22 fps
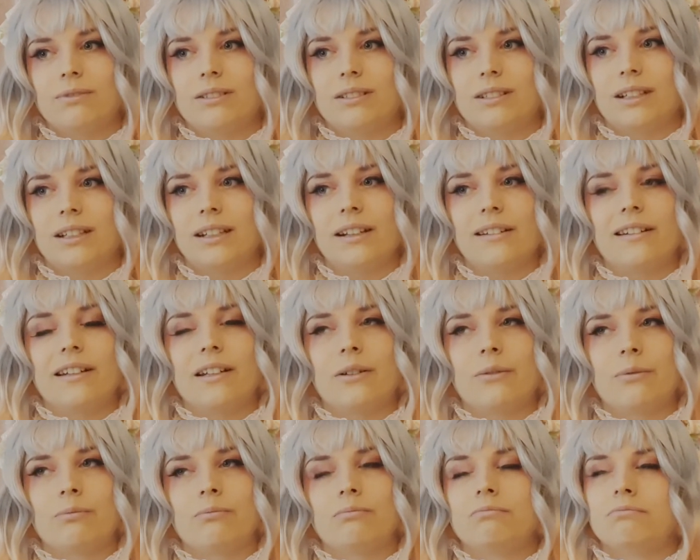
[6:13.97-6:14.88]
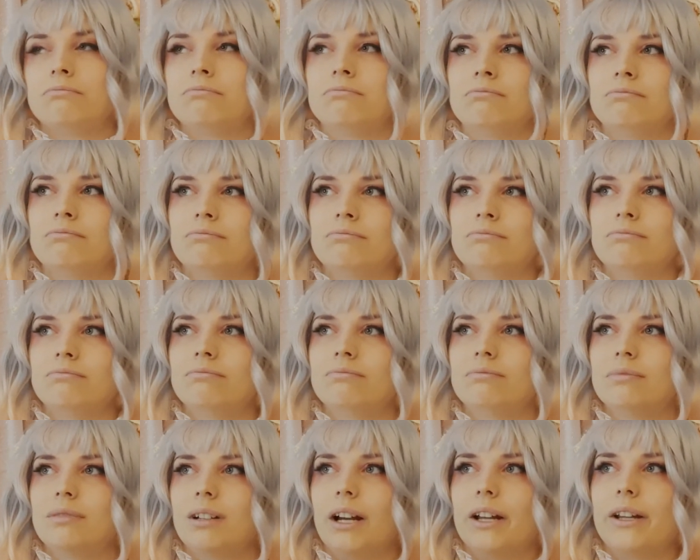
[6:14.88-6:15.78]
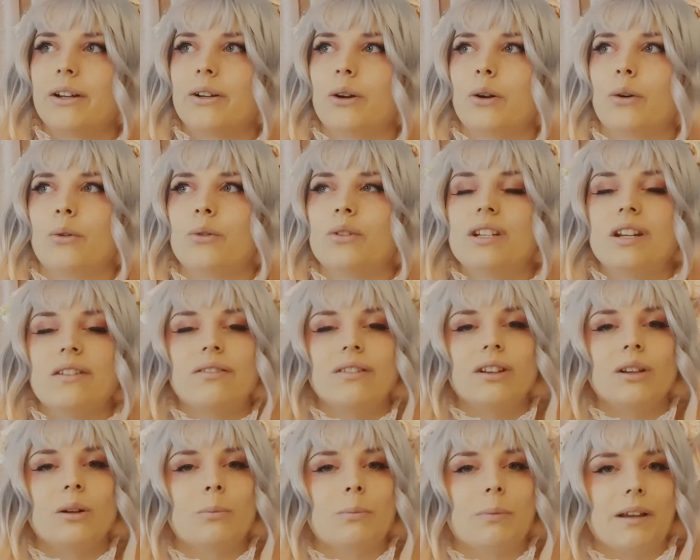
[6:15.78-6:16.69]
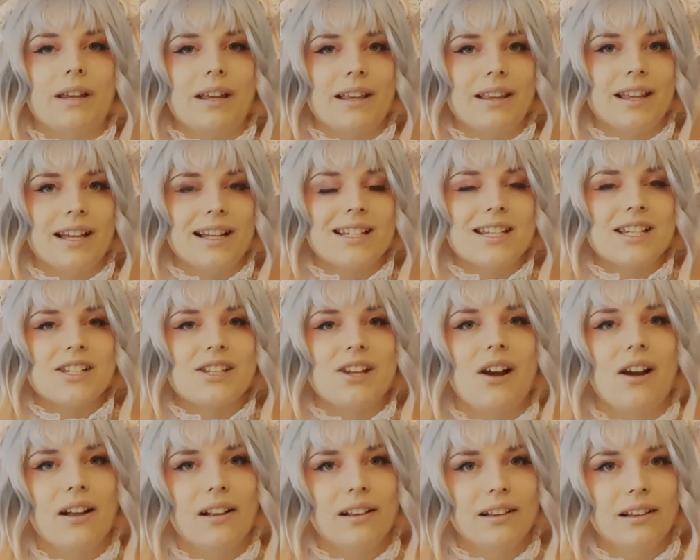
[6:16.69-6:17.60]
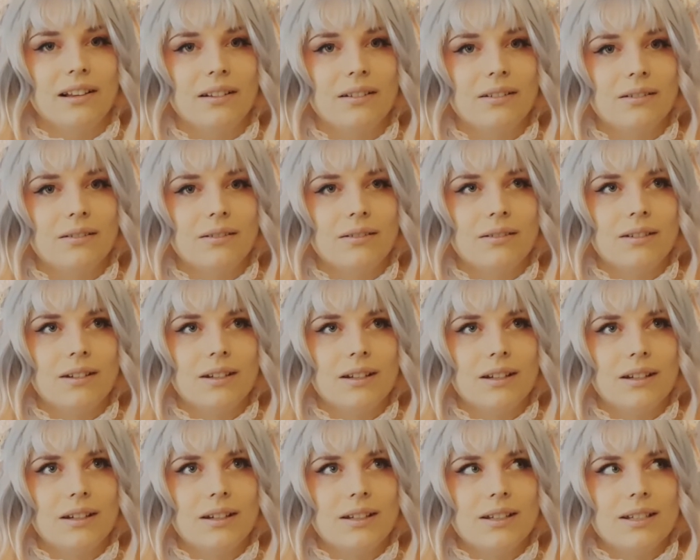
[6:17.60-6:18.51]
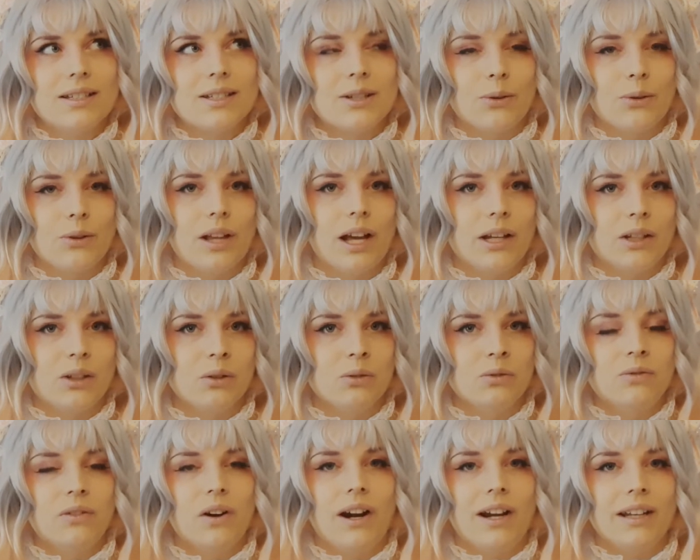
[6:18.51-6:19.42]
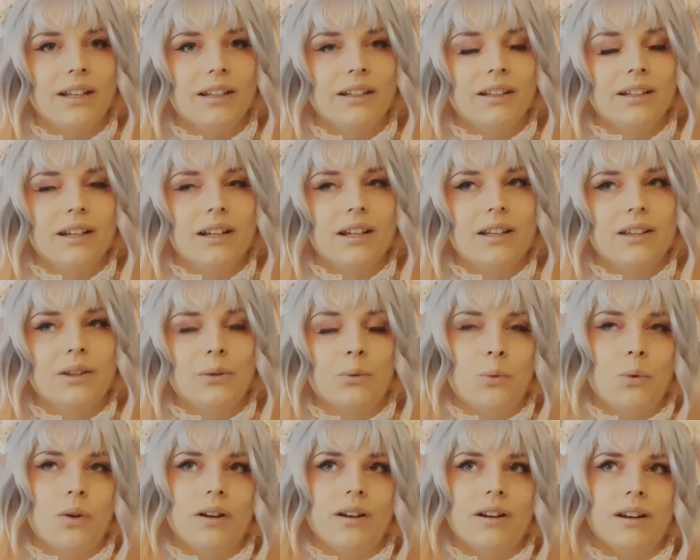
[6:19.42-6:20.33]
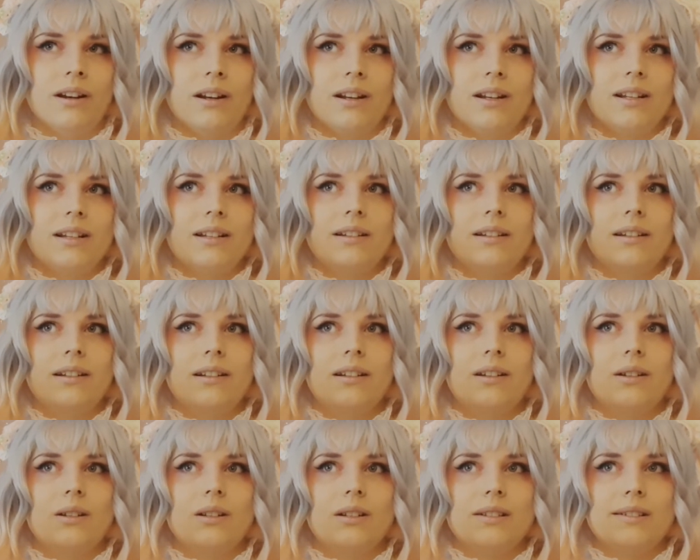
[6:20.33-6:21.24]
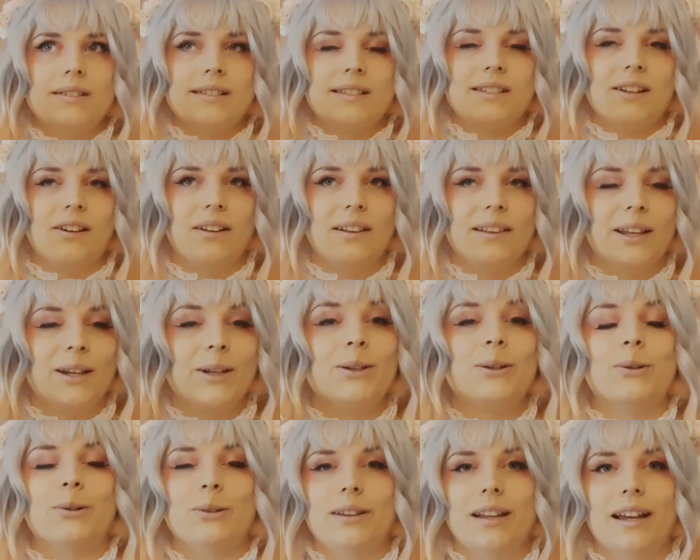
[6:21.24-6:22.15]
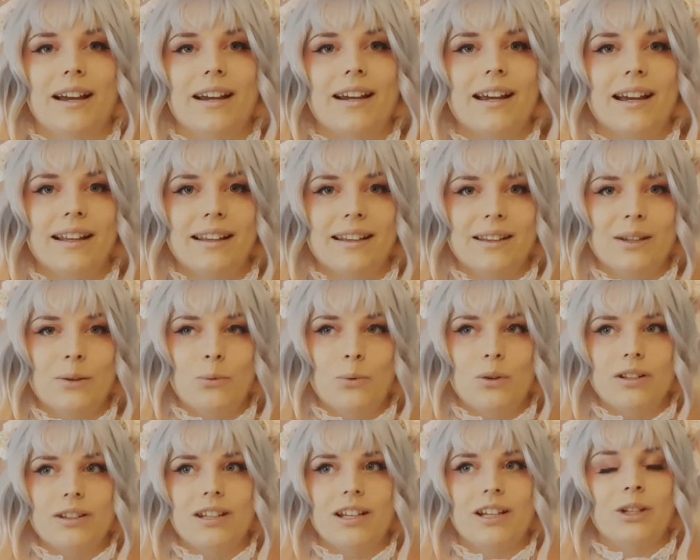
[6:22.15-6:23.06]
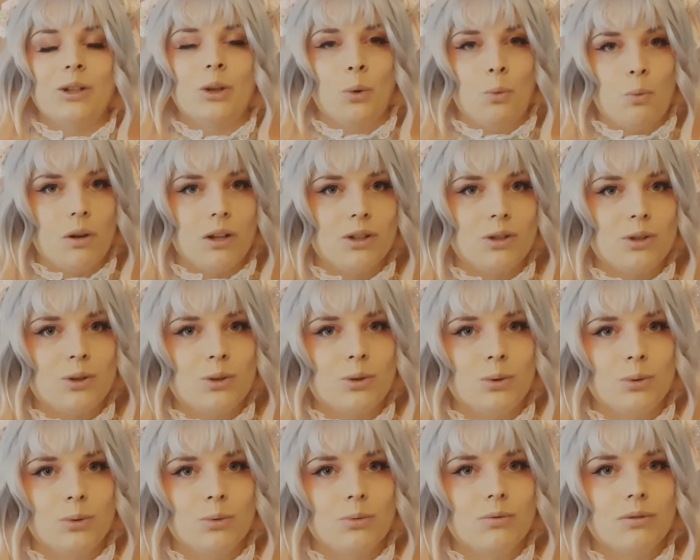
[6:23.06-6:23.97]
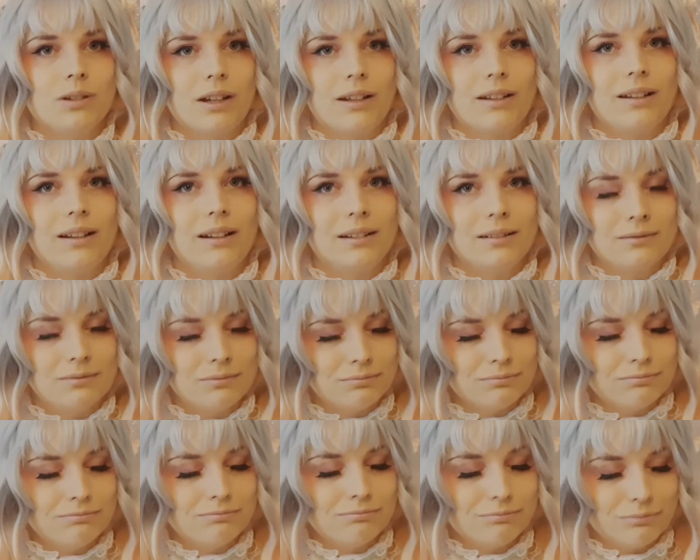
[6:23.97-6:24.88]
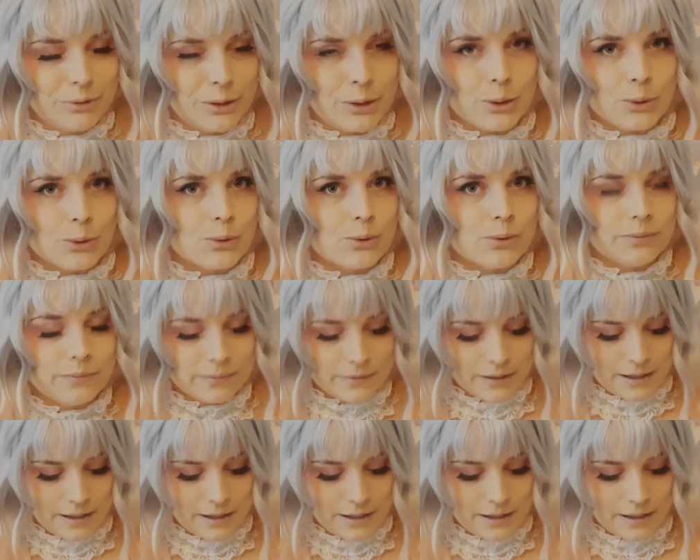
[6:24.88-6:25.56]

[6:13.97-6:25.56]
kind of like i don't know developing that style so that you find the one style that you like and the one that you want to kind of like do